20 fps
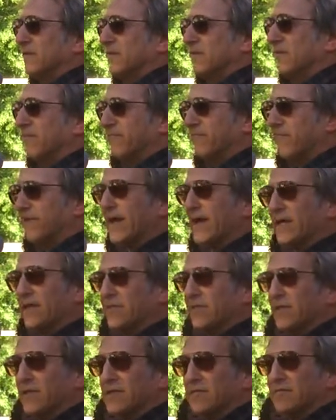The
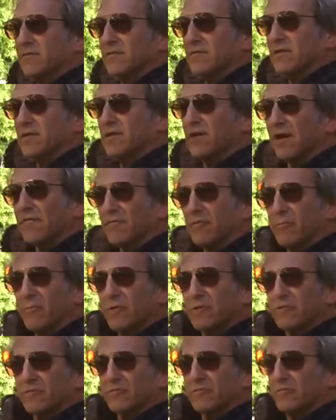fact that
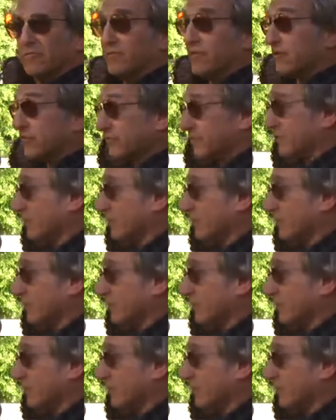governments, this